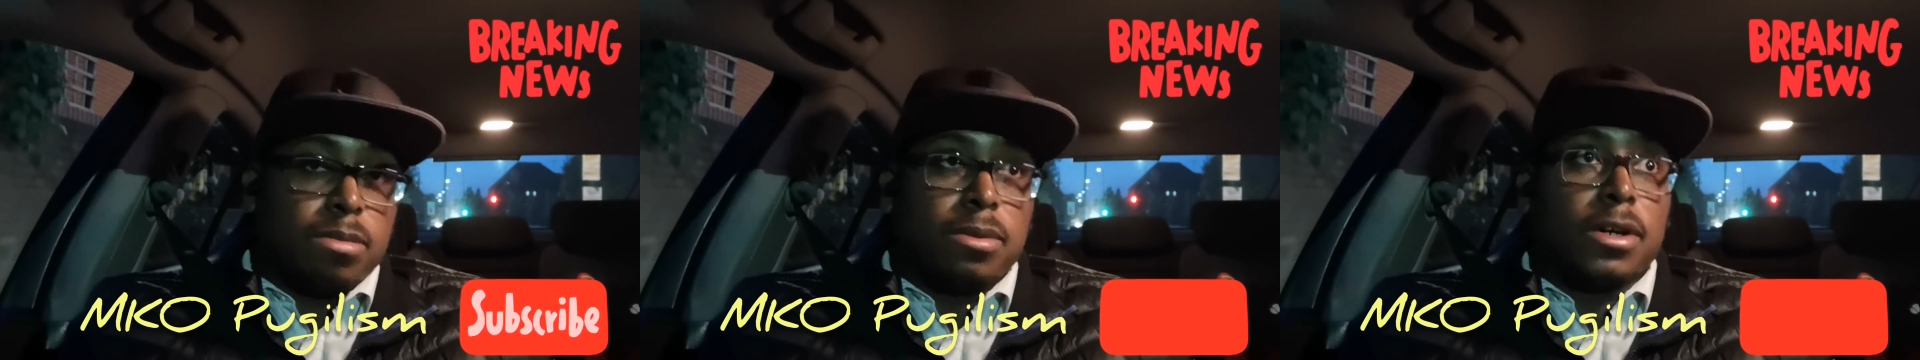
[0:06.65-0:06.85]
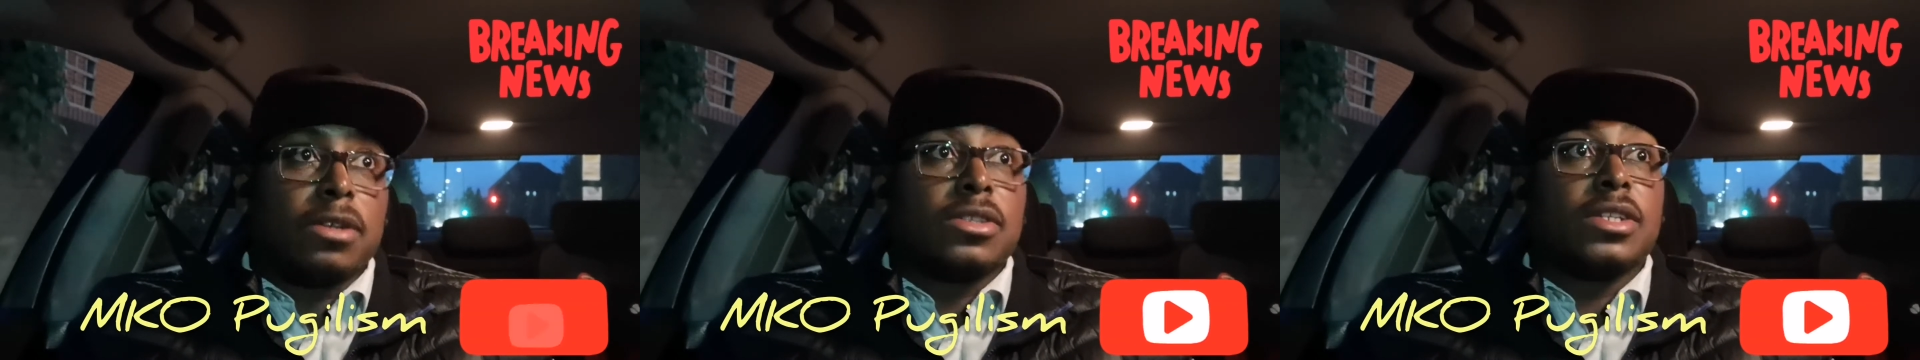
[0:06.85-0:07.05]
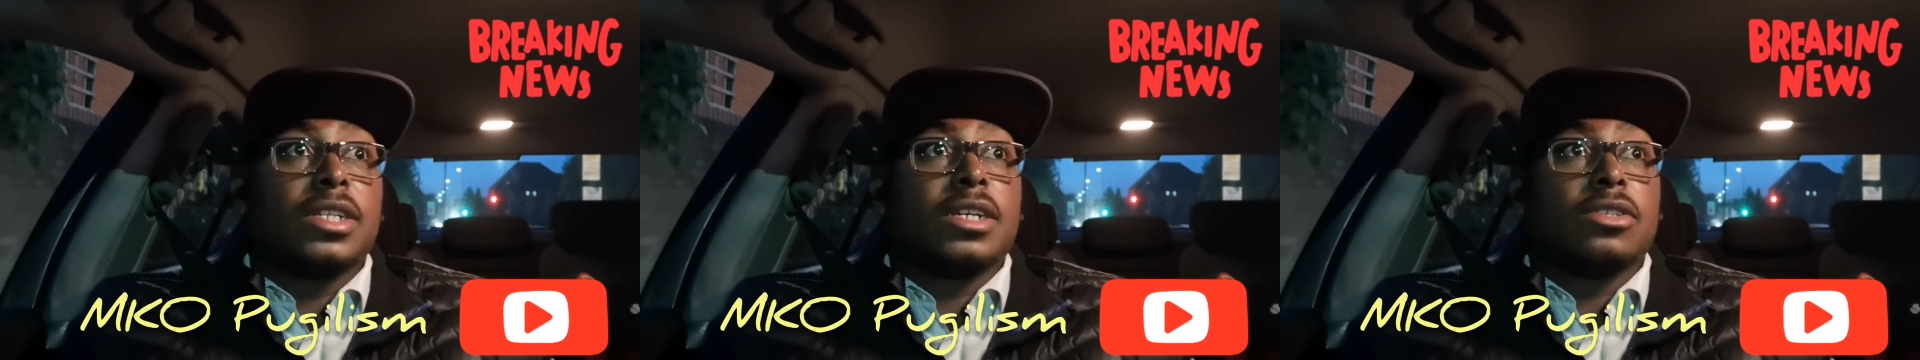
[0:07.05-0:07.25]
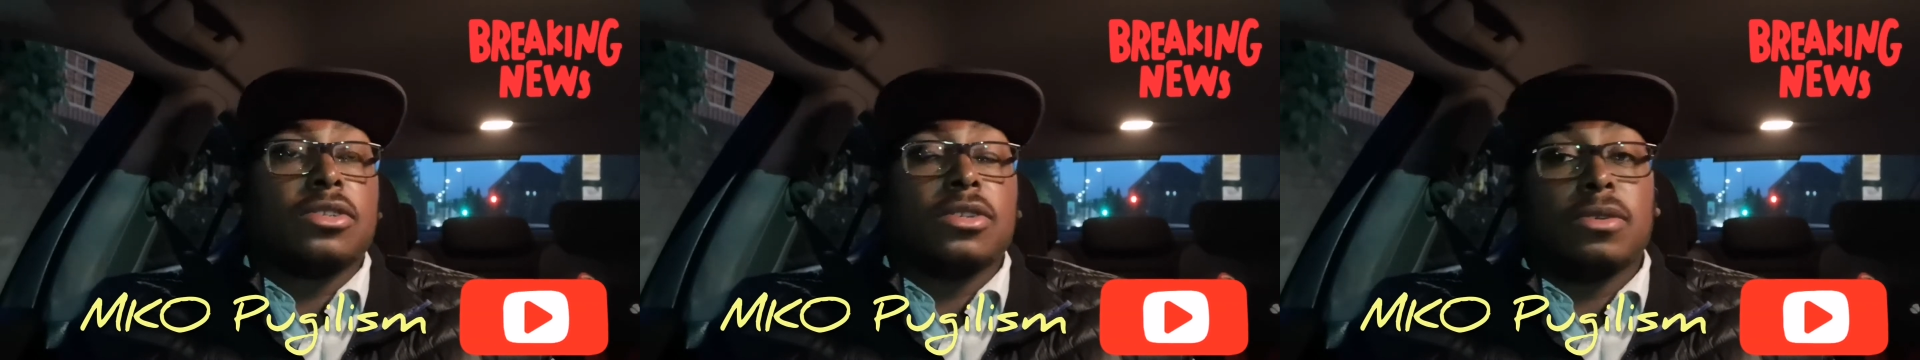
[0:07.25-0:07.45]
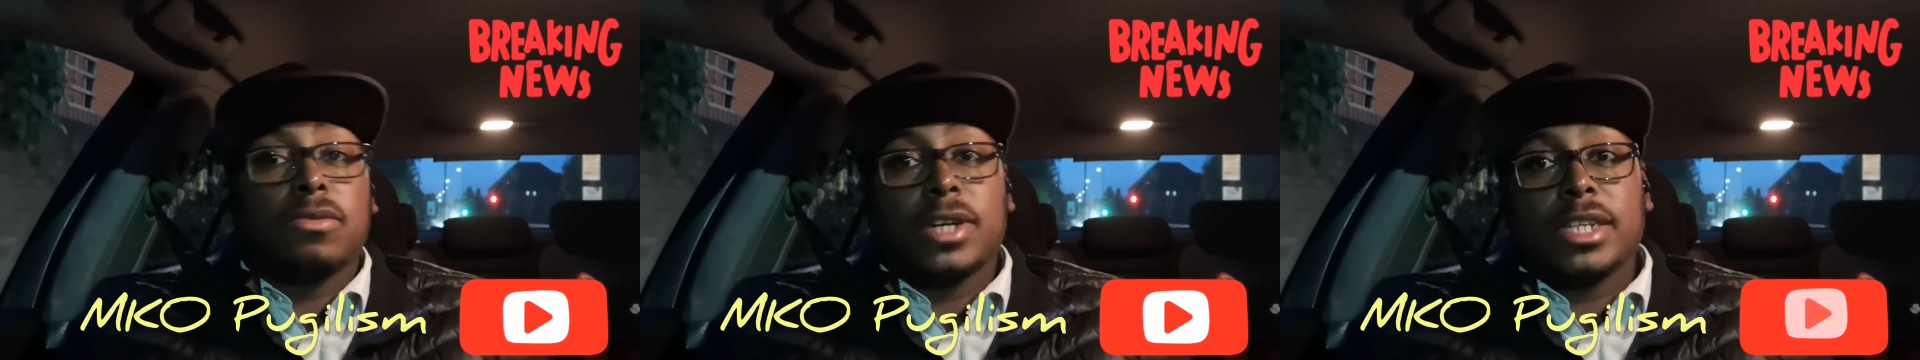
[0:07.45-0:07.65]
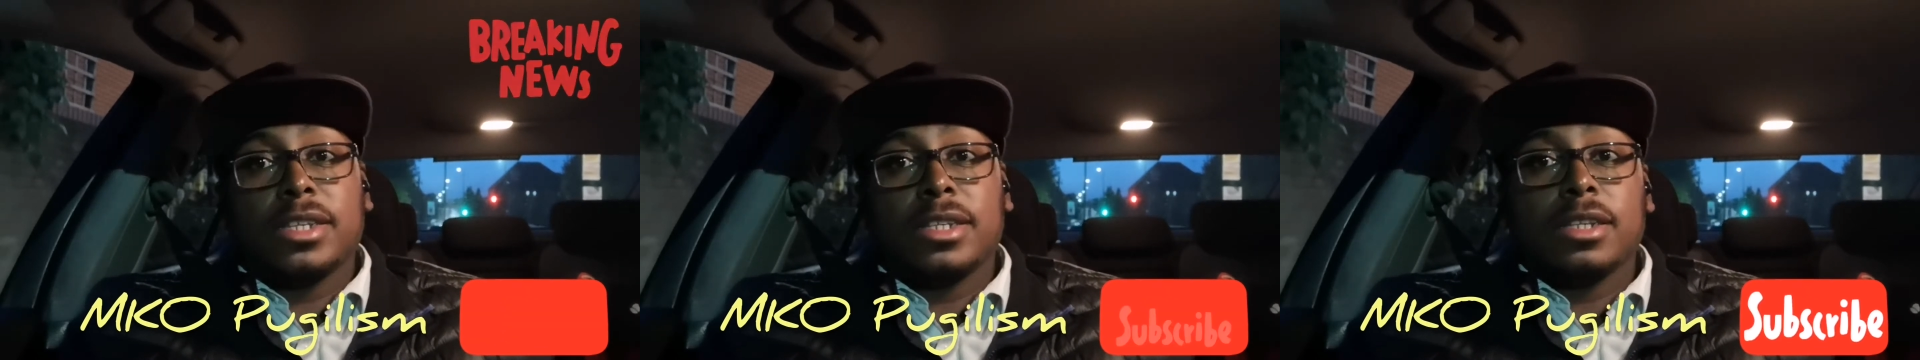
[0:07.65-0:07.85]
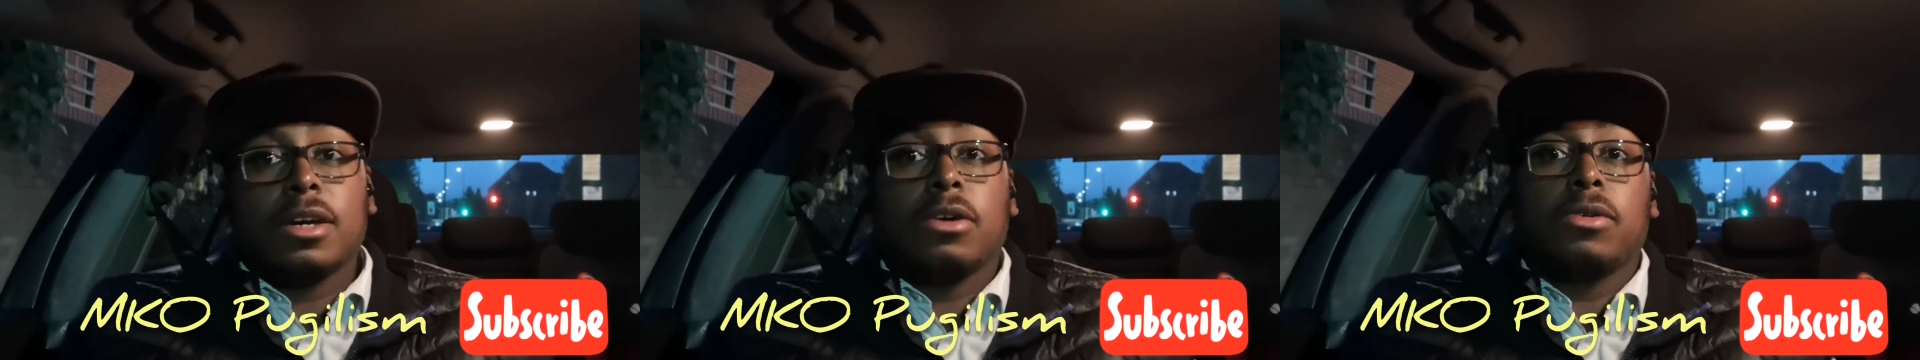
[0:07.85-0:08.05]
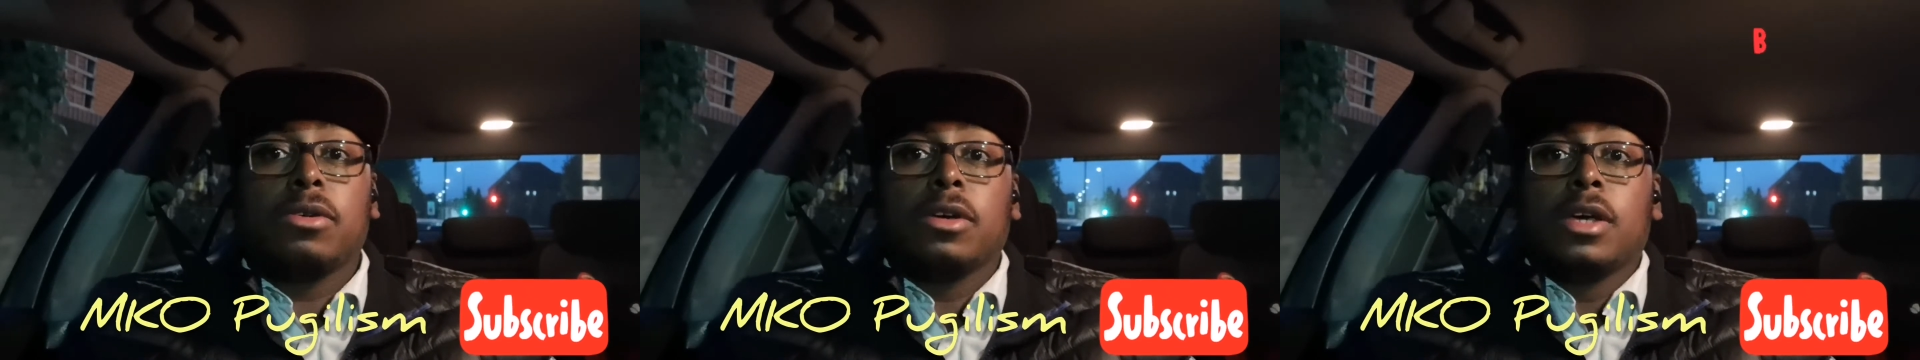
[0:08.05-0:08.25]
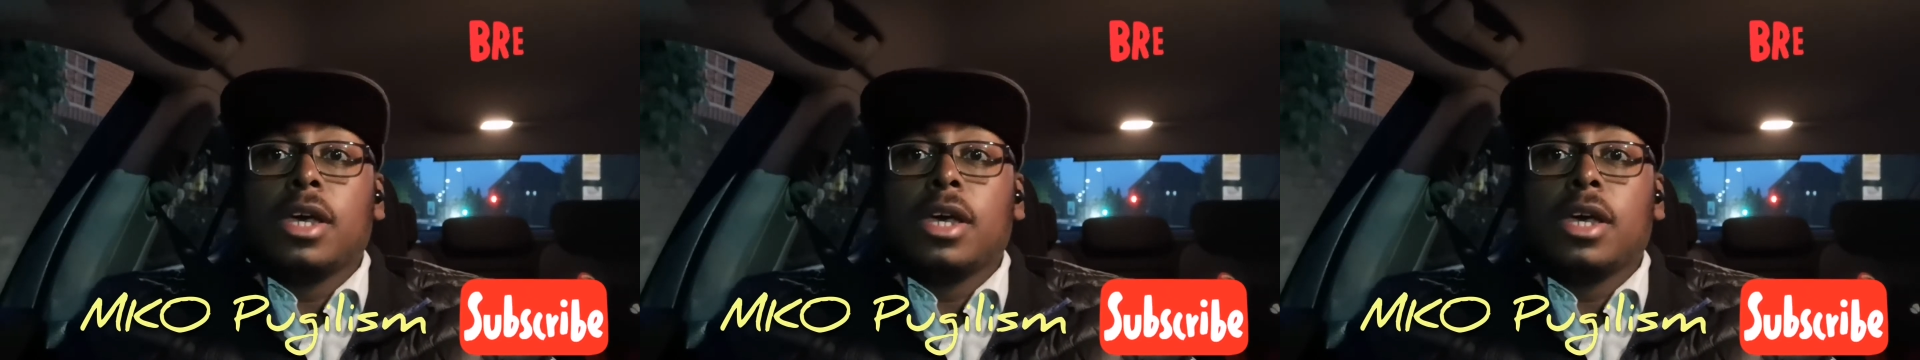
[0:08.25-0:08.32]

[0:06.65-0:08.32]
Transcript: boxing, as you already know.